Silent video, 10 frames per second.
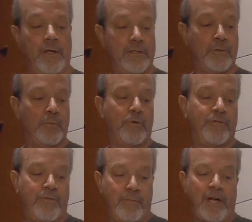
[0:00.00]
So when we're
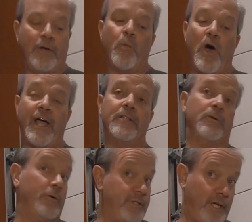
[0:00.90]
fermenting
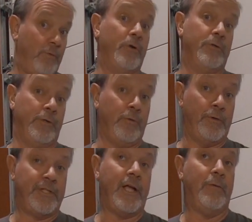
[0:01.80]
whites, or say we're doing
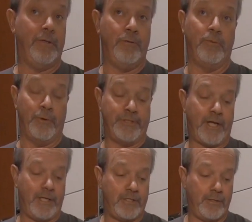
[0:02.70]
rosé, we do
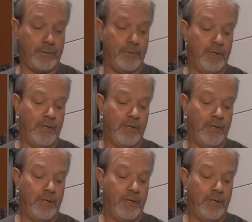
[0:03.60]
rosé too,